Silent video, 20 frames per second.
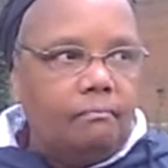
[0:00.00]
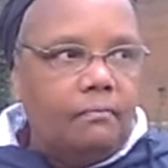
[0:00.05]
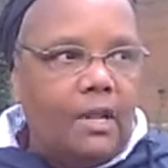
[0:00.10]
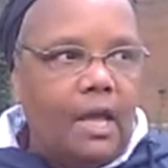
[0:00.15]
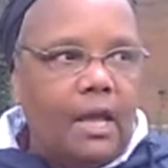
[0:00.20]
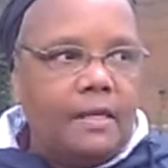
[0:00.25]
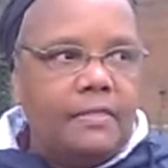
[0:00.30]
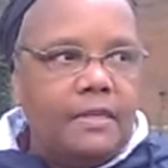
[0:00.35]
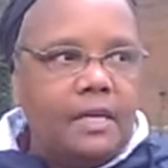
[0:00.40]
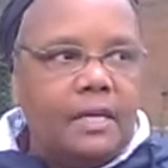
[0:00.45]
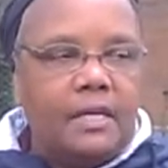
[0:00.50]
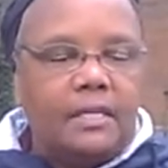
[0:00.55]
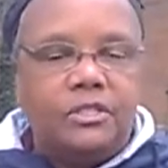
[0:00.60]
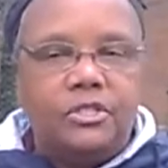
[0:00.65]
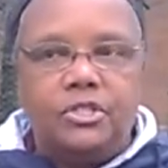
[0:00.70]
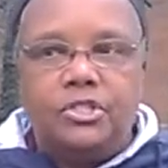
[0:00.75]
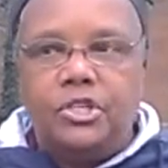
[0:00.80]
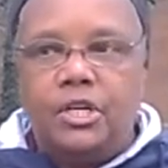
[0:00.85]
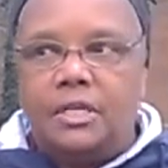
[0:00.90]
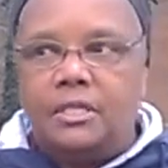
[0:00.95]
I think
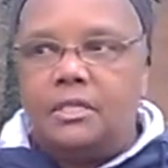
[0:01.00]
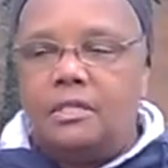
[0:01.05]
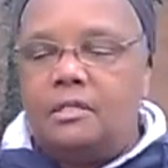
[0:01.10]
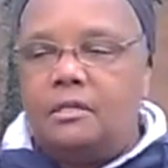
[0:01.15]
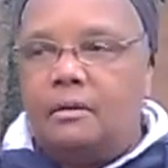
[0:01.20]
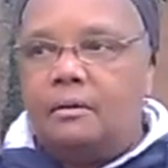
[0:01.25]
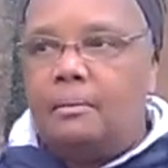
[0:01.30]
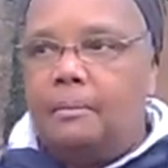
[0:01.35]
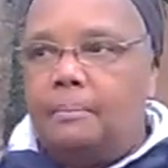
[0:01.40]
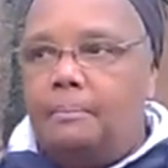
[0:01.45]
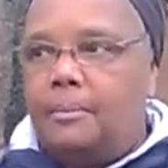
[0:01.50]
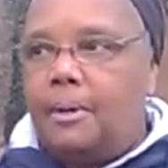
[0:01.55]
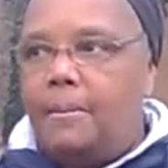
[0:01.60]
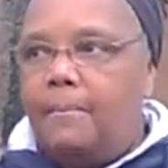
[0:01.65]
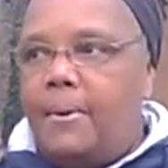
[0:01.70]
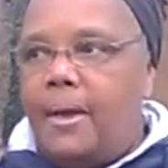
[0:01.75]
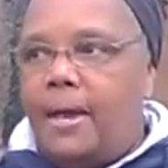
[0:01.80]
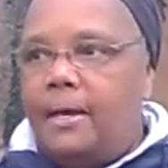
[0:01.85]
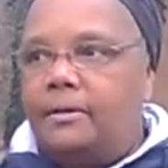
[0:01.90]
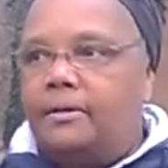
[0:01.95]
it's just a
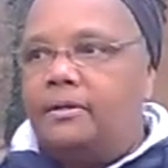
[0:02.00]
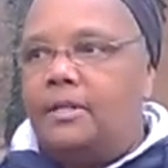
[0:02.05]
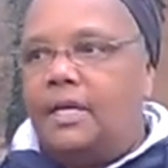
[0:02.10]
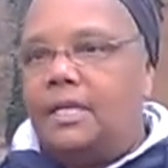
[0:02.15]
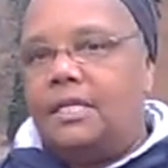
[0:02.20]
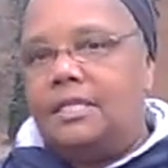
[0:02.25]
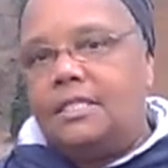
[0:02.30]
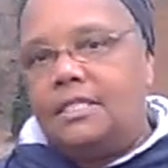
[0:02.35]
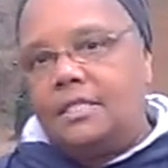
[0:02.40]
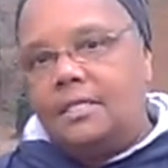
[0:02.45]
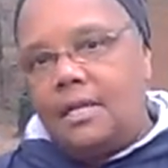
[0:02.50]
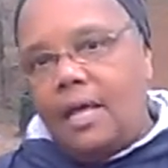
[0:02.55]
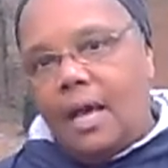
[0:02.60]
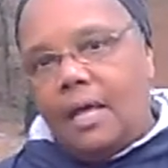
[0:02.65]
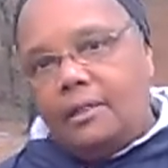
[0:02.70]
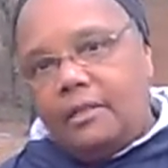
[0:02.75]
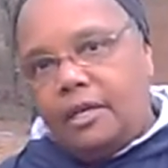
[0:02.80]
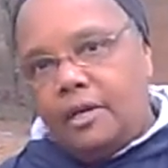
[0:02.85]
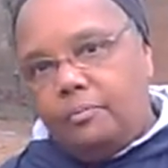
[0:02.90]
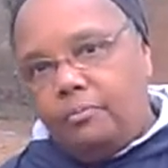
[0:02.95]
matter that it's
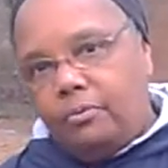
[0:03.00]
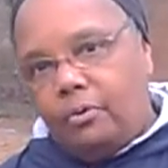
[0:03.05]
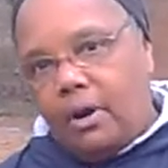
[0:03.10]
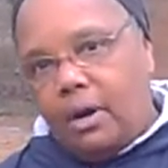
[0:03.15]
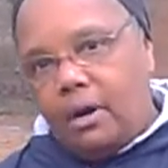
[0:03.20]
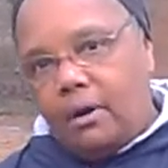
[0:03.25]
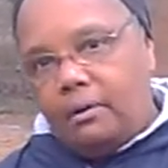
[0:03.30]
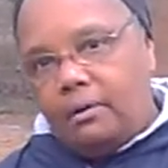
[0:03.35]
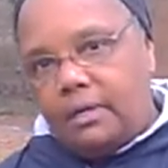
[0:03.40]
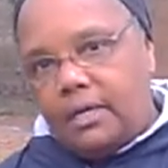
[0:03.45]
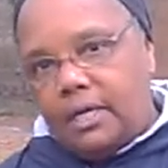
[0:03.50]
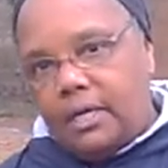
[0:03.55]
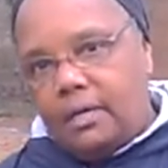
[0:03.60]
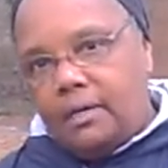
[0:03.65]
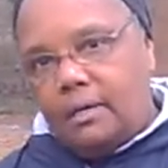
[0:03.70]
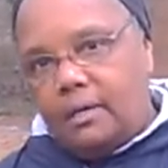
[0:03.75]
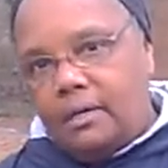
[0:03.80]
not their priority.